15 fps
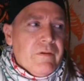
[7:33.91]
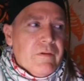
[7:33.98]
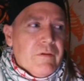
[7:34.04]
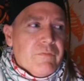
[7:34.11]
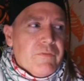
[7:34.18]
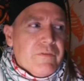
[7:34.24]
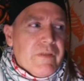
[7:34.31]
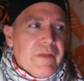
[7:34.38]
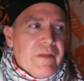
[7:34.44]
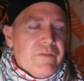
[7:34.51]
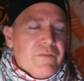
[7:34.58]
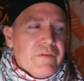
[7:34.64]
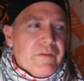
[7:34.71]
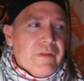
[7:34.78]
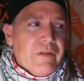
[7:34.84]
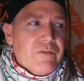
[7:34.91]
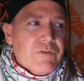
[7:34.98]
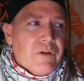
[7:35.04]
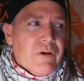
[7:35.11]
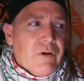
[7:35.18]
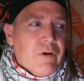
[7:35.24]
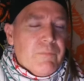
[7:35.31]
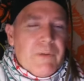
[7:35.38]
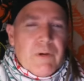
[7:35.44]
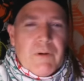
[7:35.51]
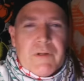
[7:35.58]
of states engaged in hard power